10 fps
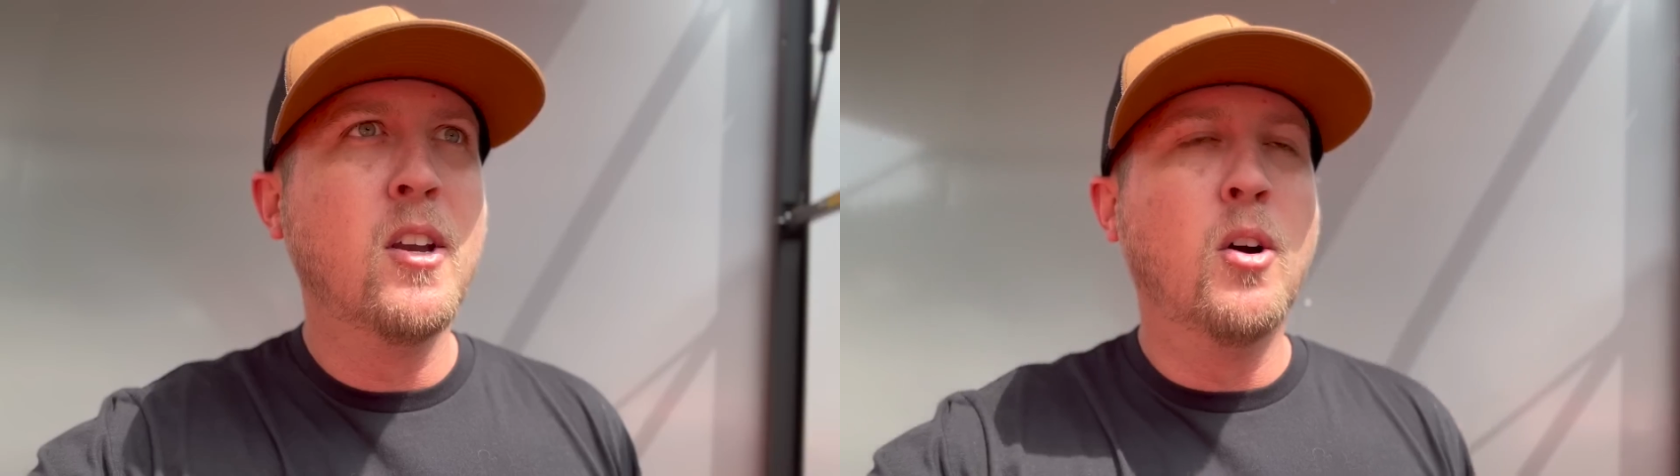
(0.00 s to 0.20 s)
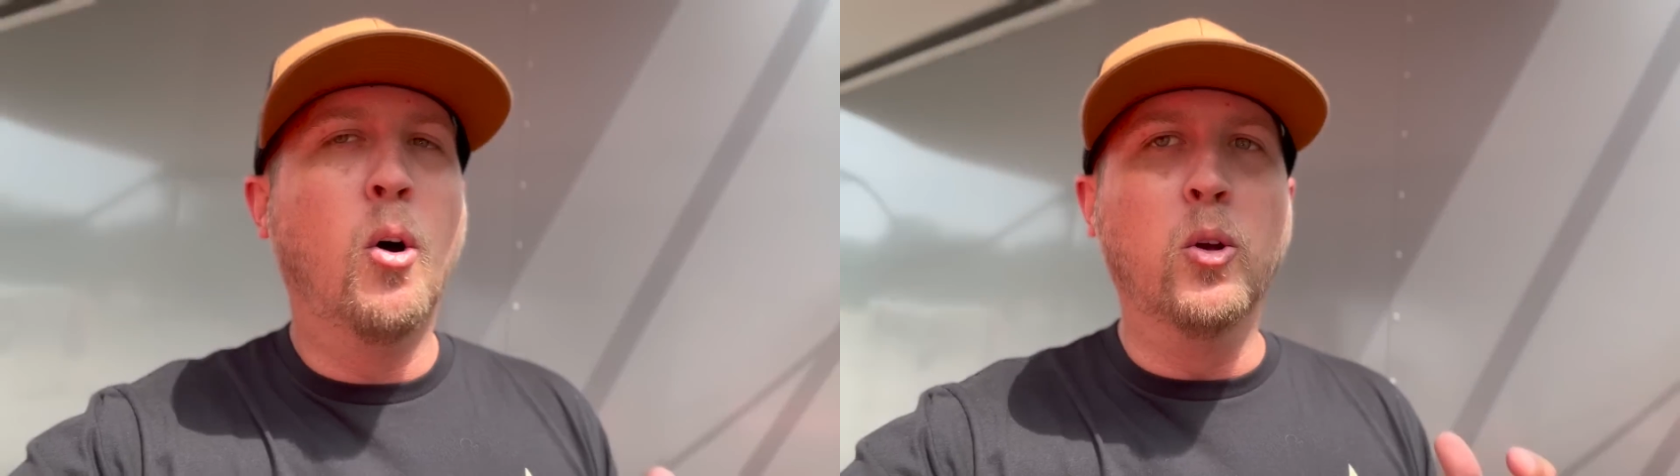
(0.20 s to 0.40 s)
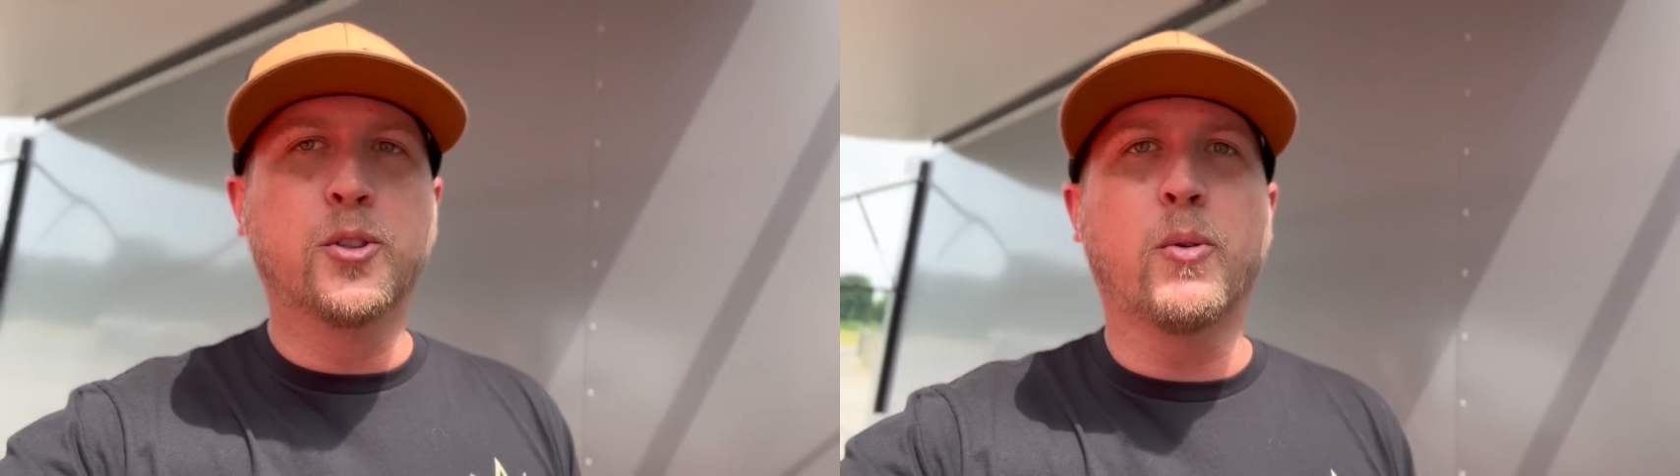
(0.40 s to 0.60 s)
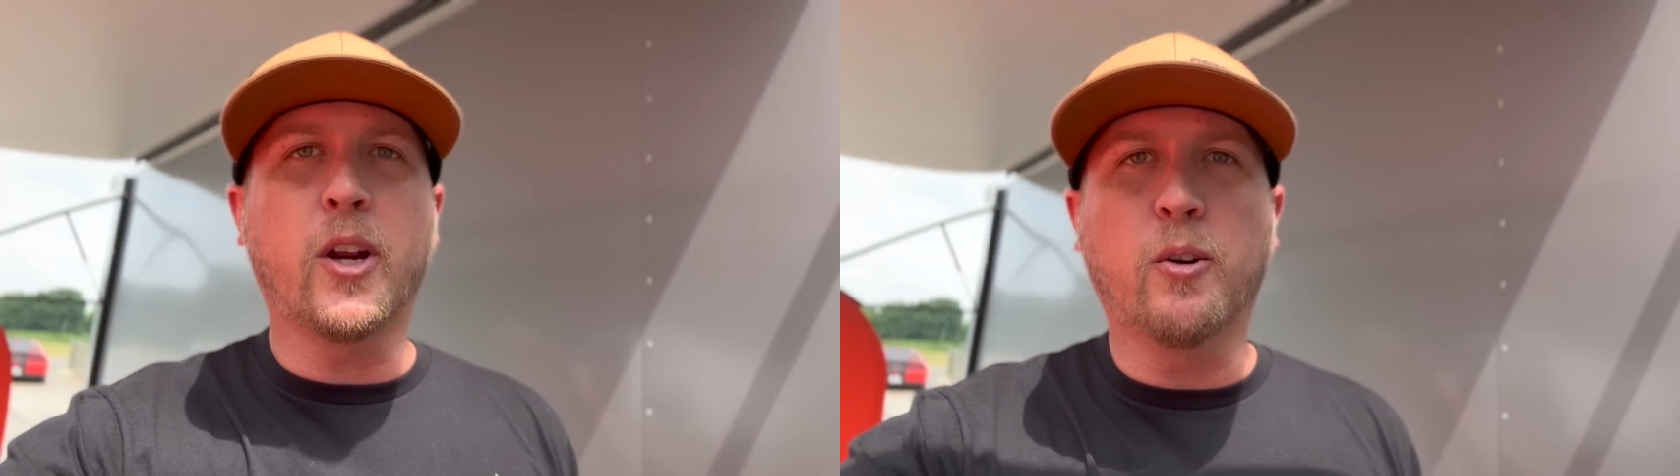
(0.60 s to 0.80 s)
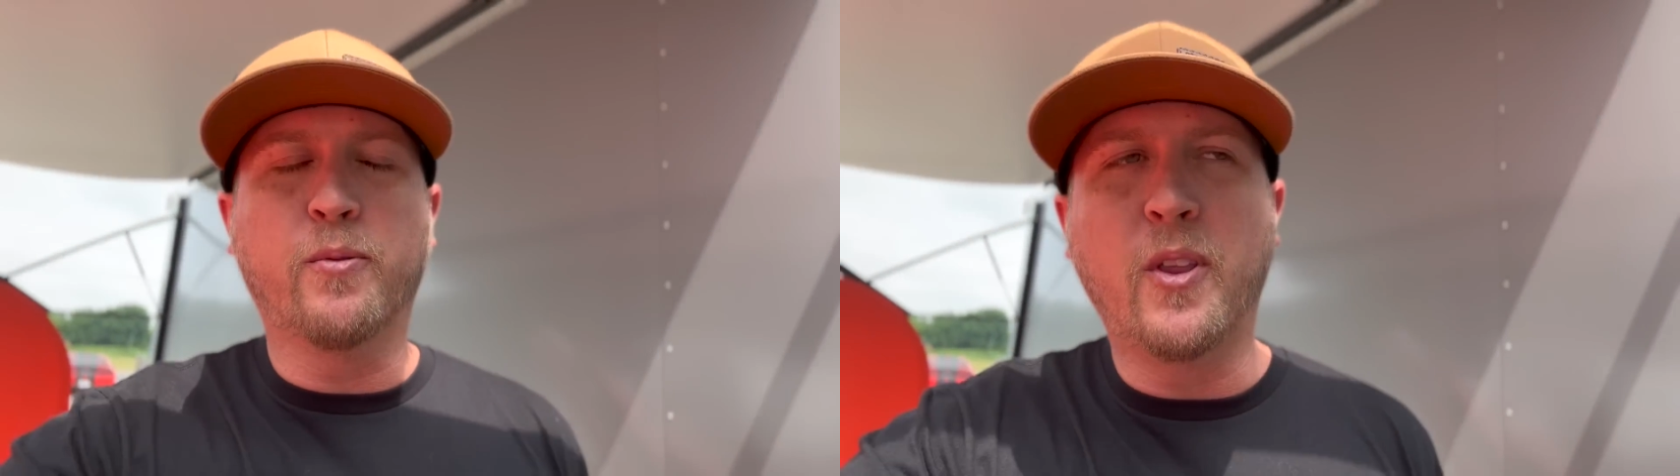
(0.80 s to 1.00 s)
holds the
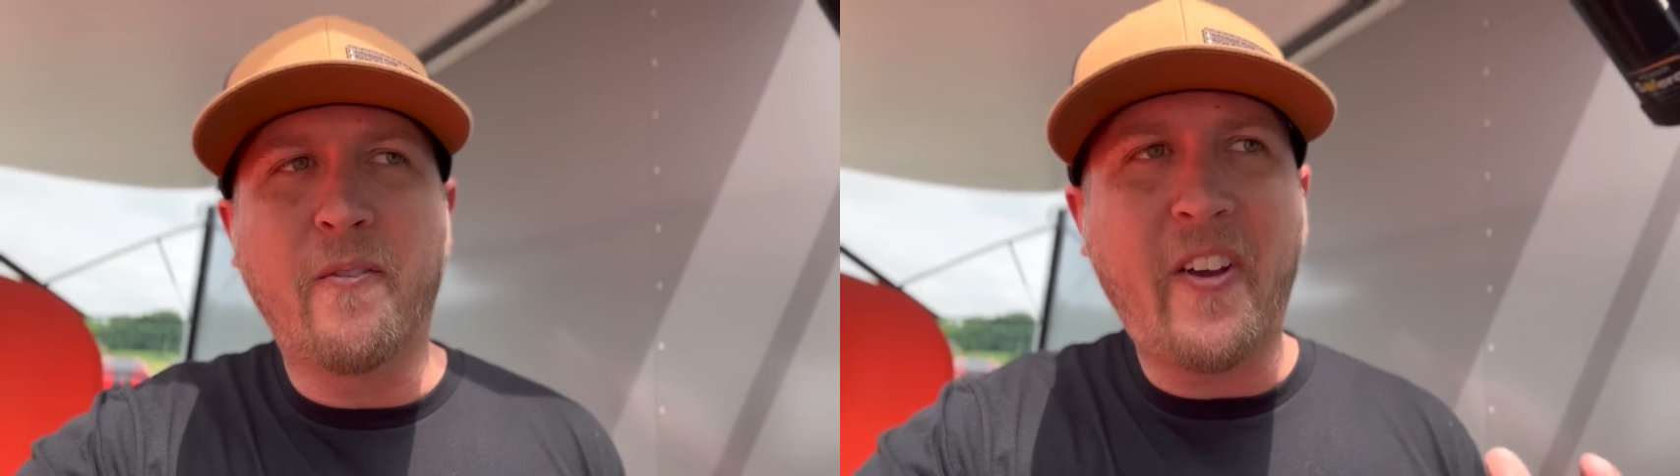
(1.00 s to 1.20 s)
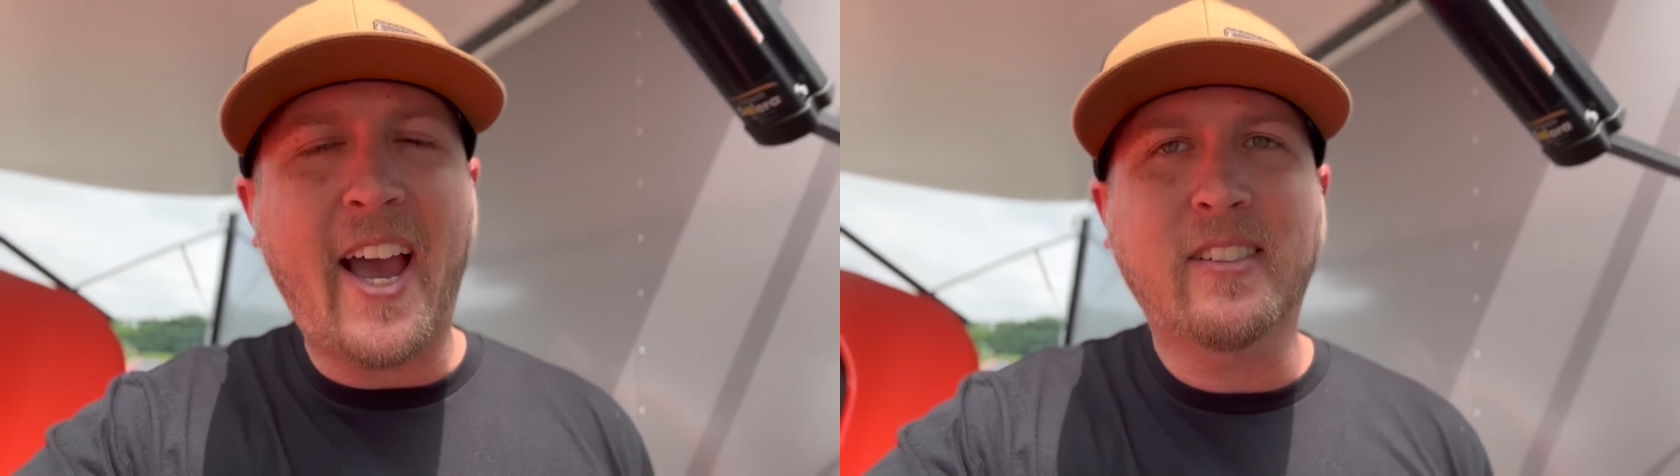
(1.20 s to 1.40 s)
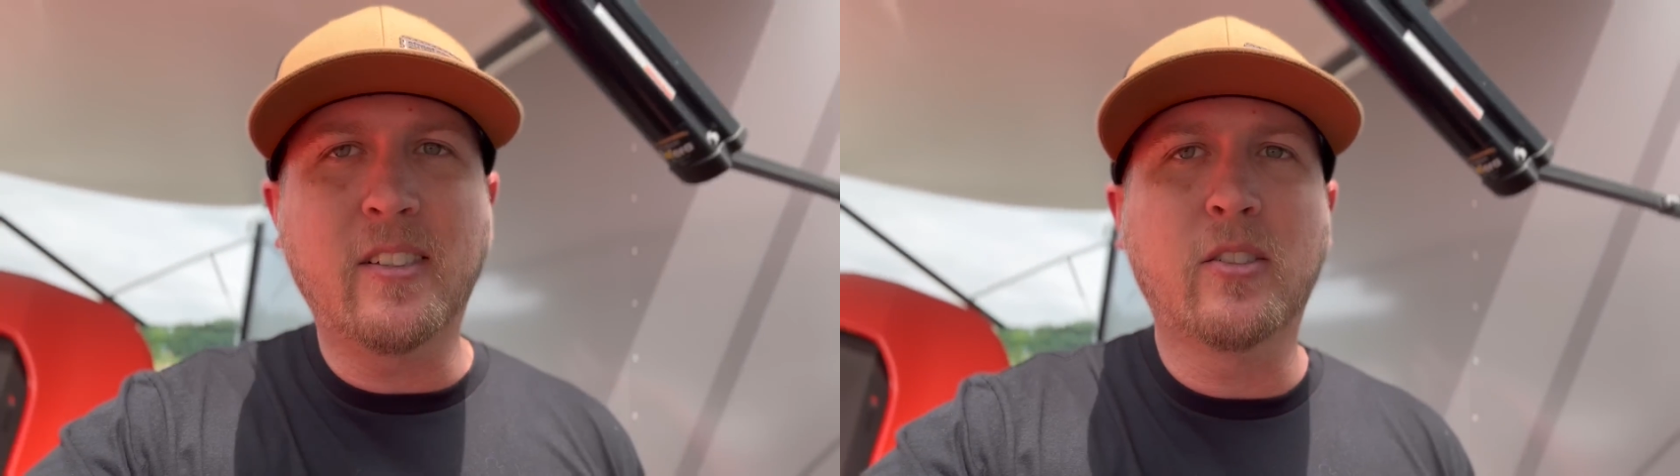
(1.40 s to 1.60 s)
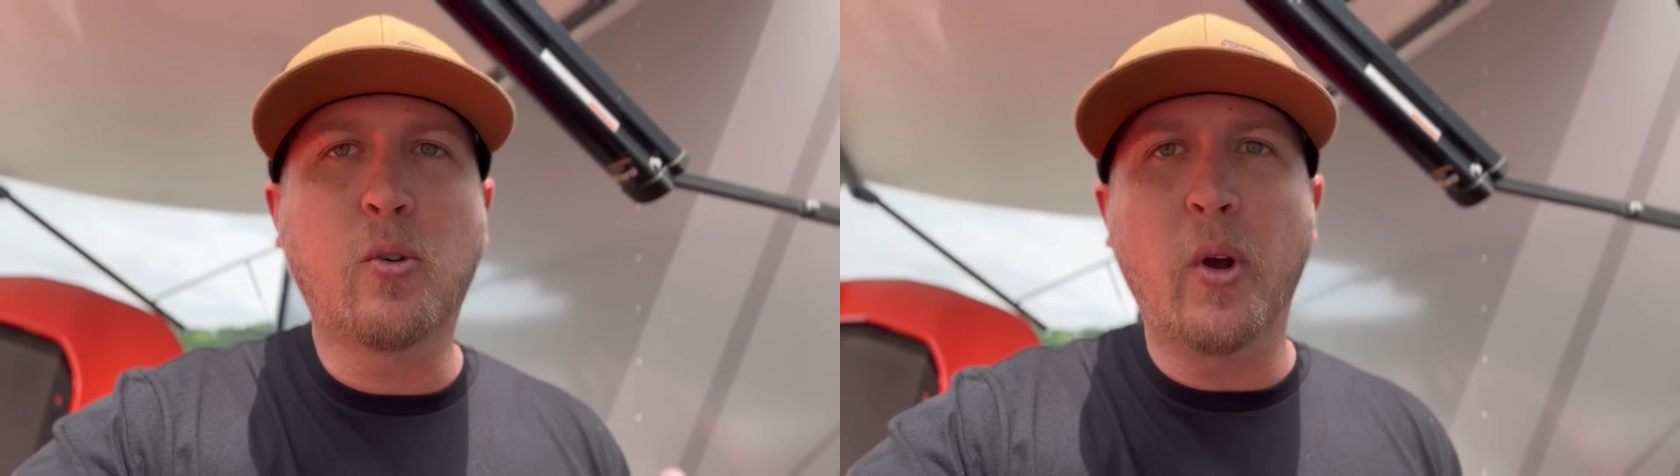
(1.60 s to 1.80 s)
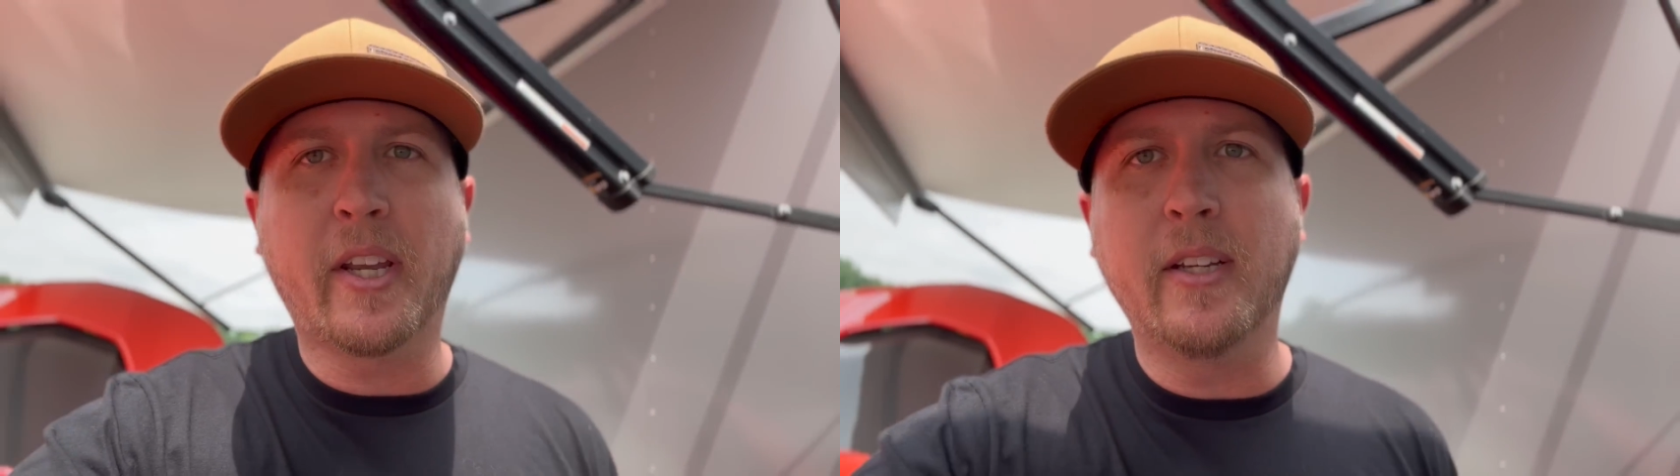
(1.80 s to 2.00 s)
record for the fastest,
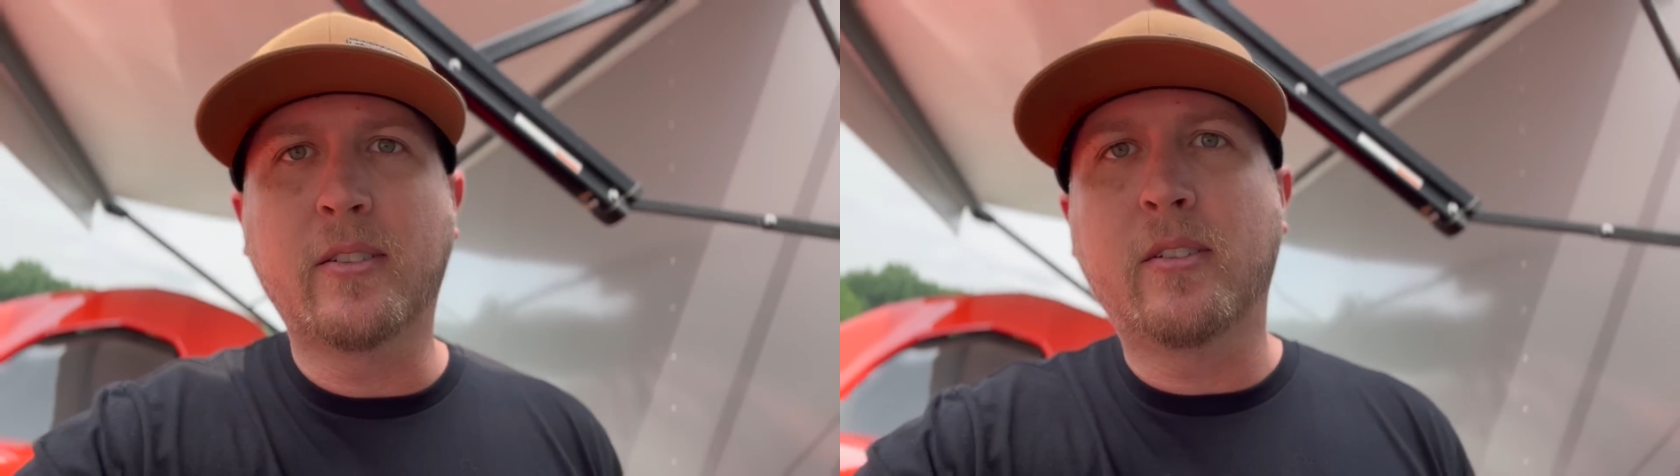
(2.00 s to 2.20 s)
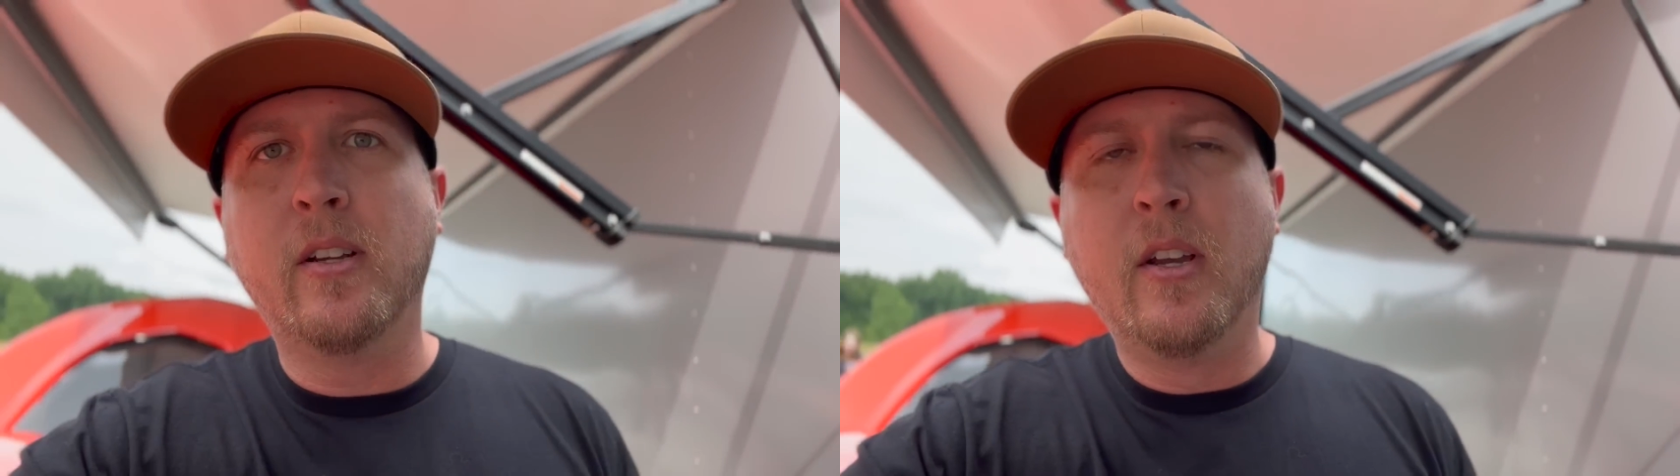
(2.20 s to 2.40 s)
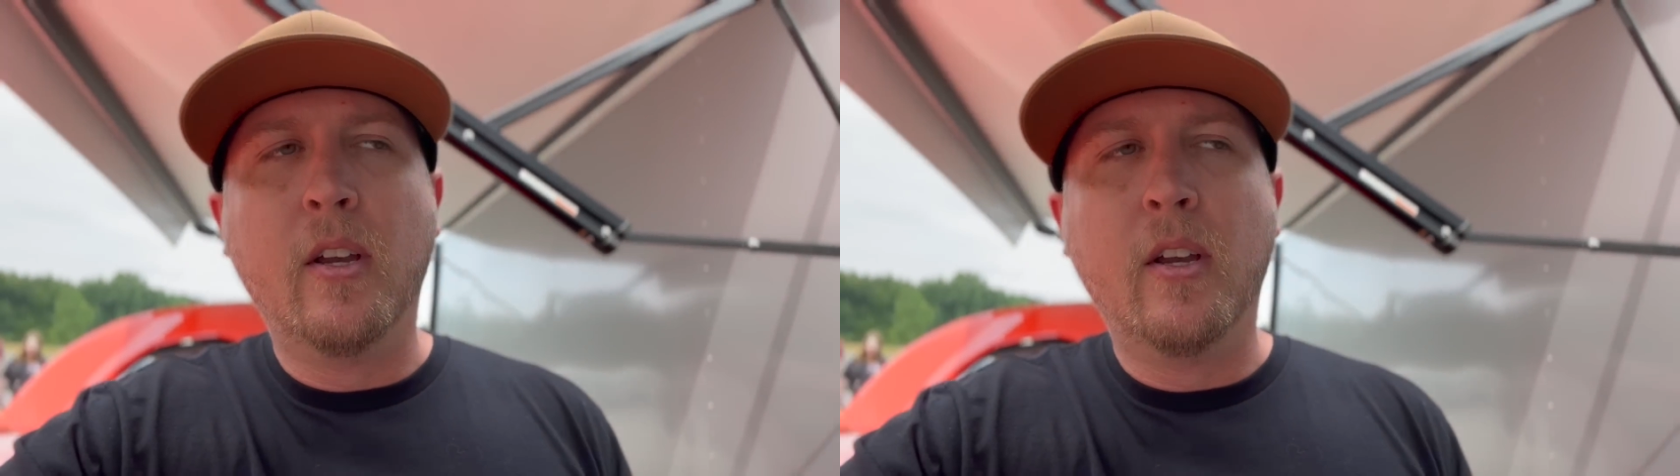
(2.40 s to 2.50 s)
quickest